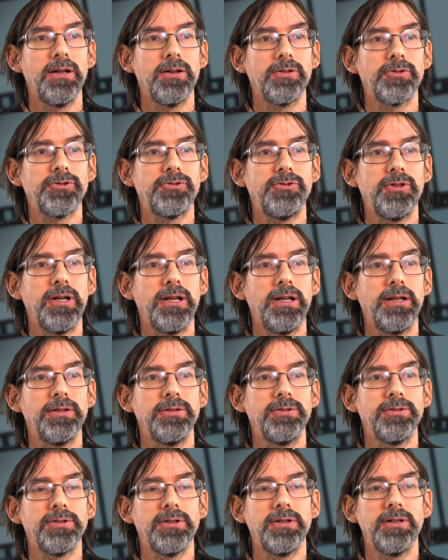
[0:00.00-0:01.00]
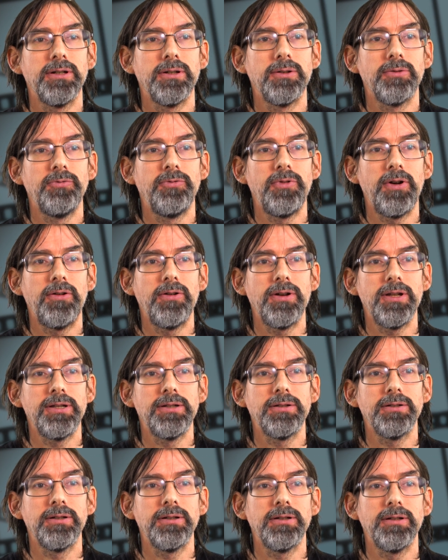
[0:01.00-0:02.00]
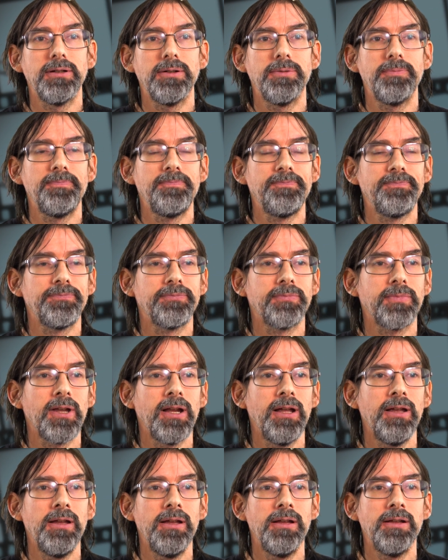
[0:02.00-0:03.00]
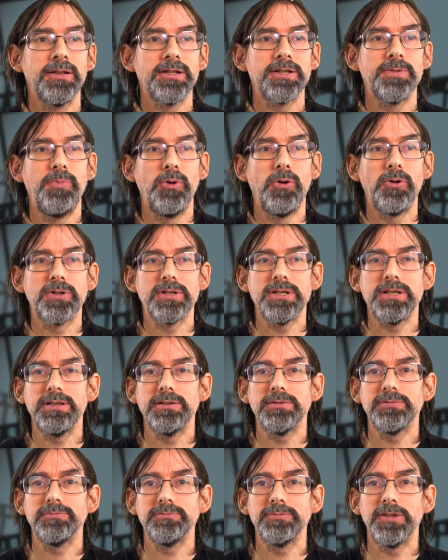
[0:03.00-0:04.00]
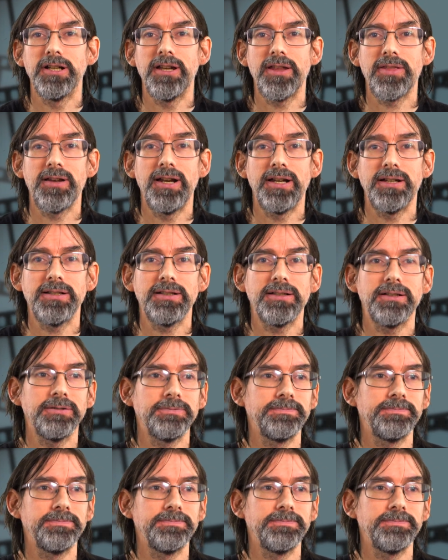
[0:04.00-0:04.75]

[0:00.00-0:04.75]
Australians are very sporty and athletic.